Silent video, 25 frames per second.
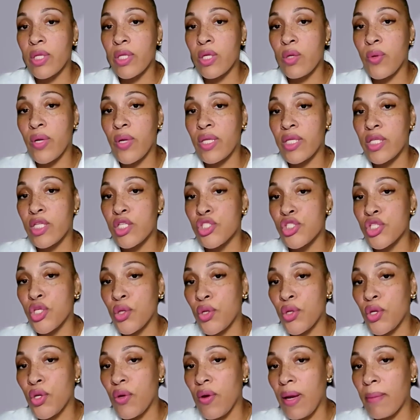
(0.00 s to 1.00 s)
back really quickly
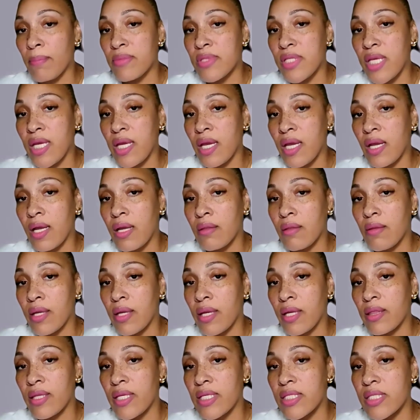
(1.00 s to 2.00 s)
to show you, I'm
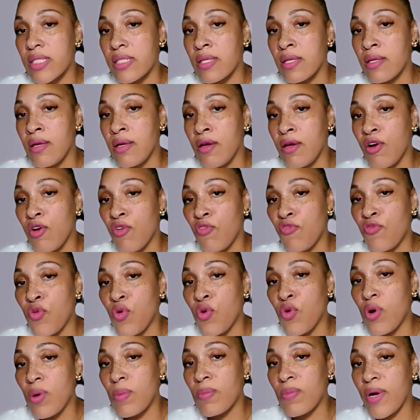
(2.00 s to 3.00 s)
taking a look at this
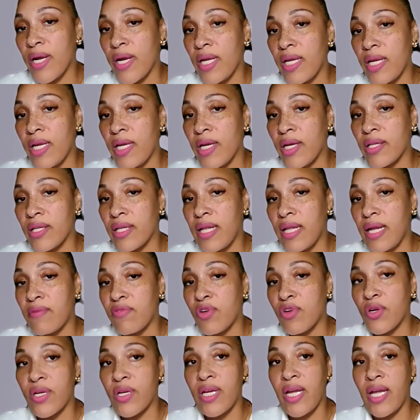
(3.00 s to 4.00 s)
form right
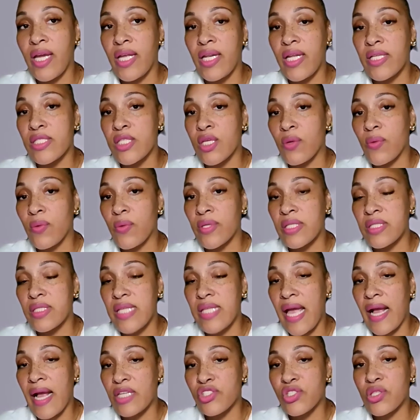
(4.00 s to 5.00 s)
here that I've created.
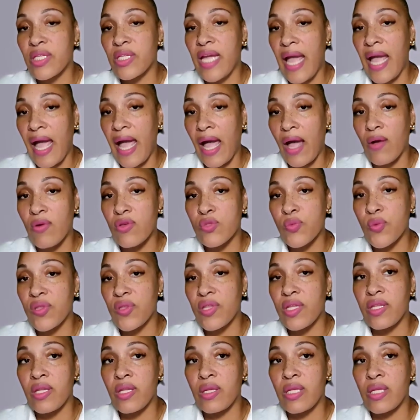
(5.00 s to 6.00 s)
So it's actually
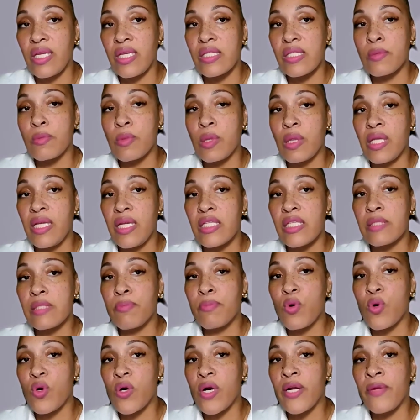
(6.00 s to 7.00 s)
housed within the
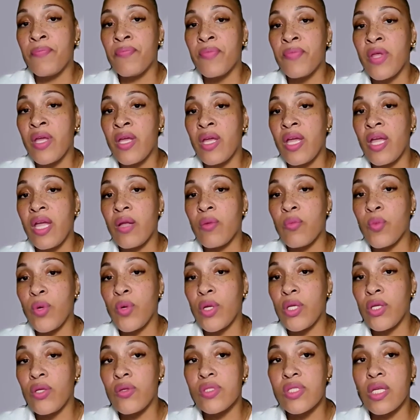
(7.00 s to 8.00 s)
leads board.
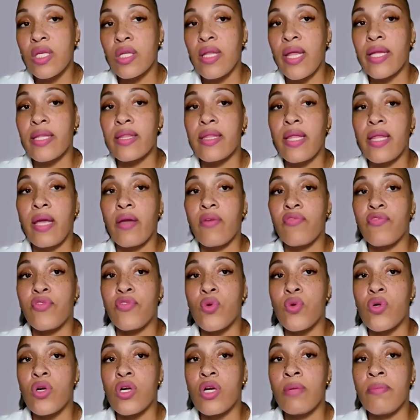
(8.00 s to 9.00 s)
And when you select
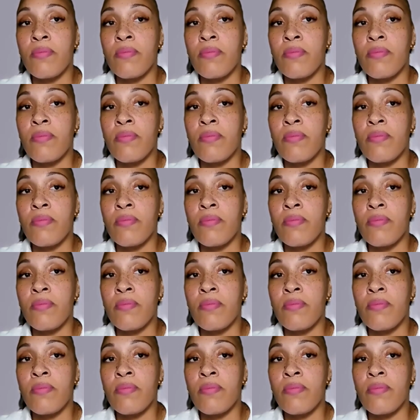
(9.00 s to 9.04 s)
that